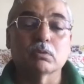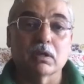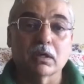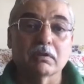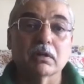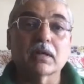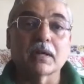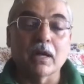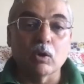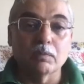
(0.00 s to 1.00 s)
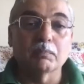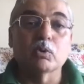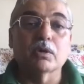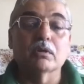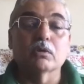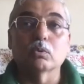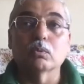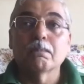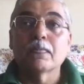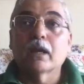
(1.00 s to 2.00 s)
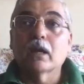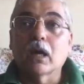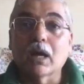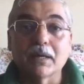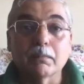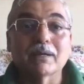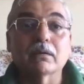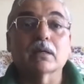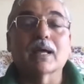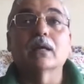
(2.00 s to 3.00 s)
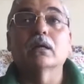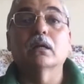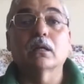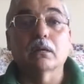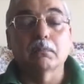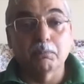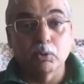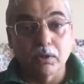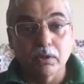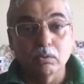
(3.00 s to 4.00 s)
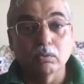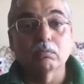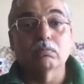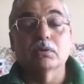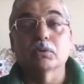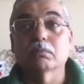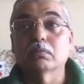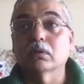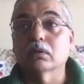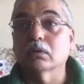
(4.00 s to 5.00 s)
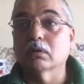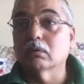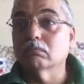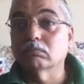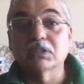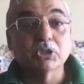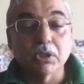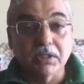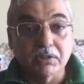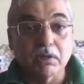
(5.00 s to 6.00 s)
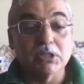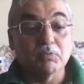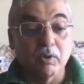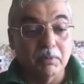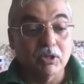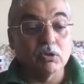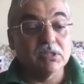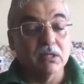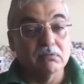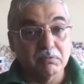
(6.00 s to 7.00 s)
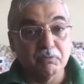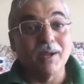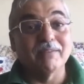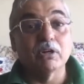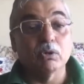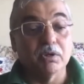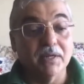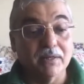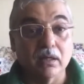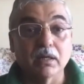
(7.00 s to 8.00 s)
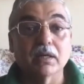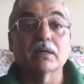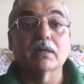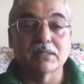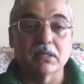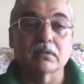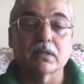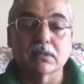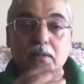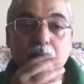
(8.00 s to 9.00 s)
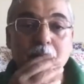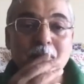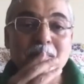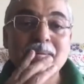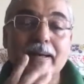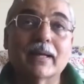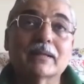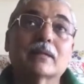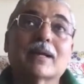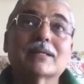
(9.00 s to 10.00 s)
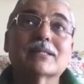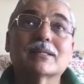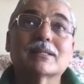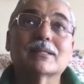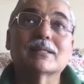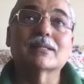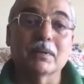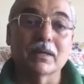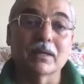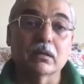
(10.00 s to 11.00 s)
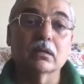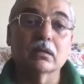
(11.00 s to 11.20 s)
whatever can now be put into hiring better talent, can be put into, digitally transforming yourselves if you haven't already done it, etc., etc. And I think that's a big